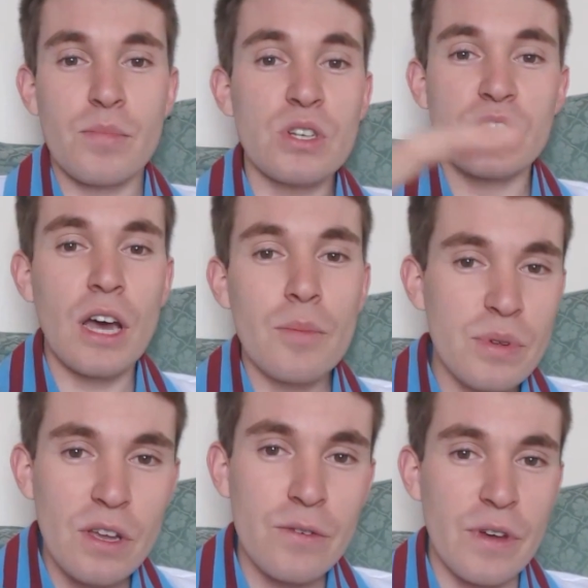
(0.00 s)
push
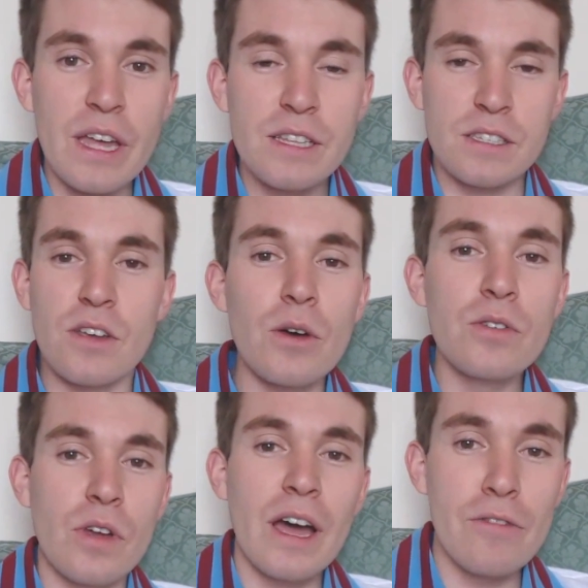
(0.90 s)
up, defence,
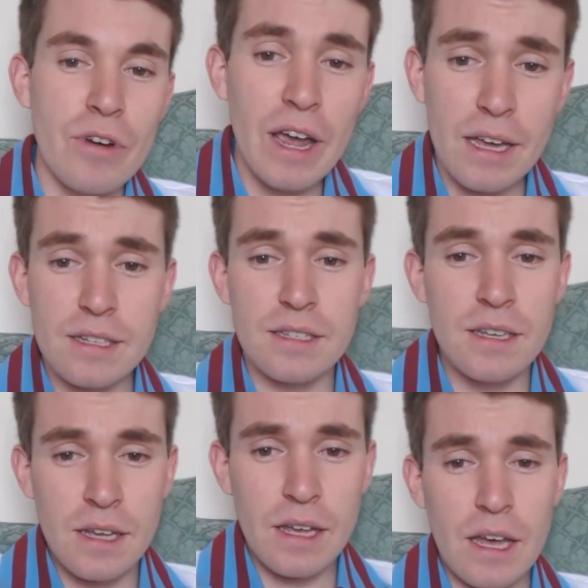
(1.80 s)
go direct.
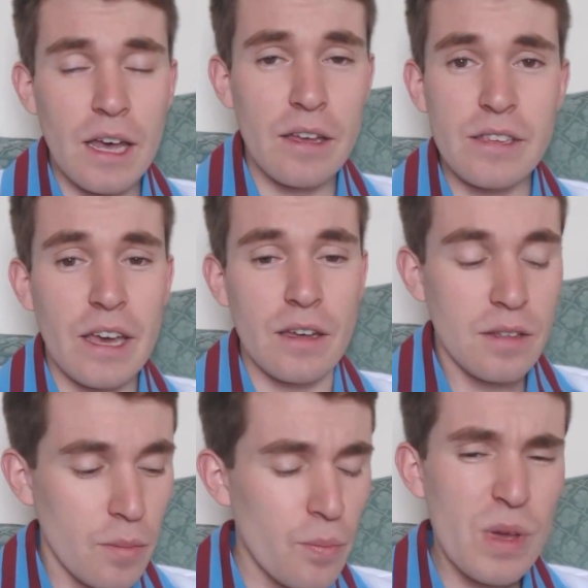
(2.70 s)

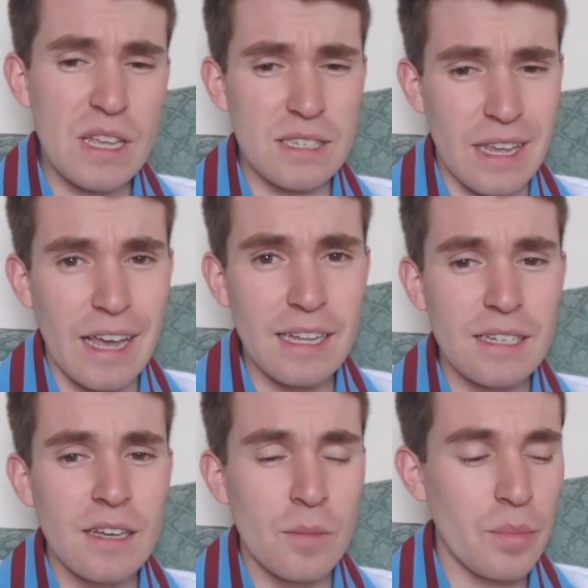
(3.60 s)
Bit
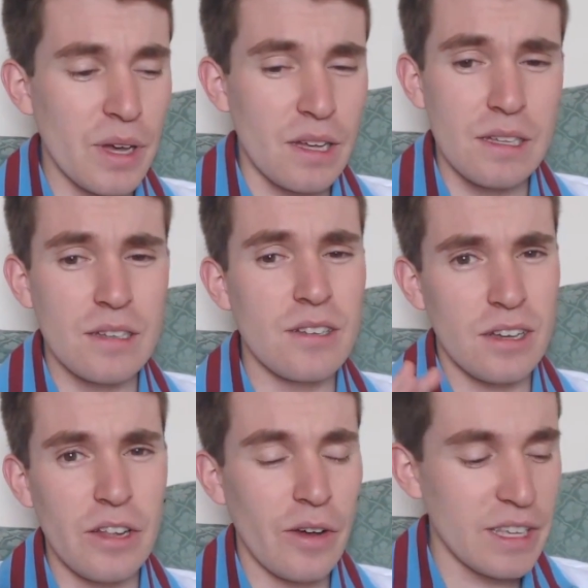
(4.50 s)
sad, but
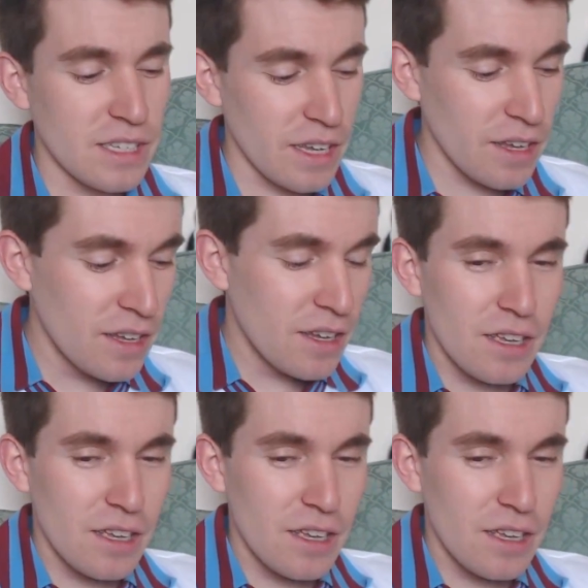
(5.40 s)
an idea.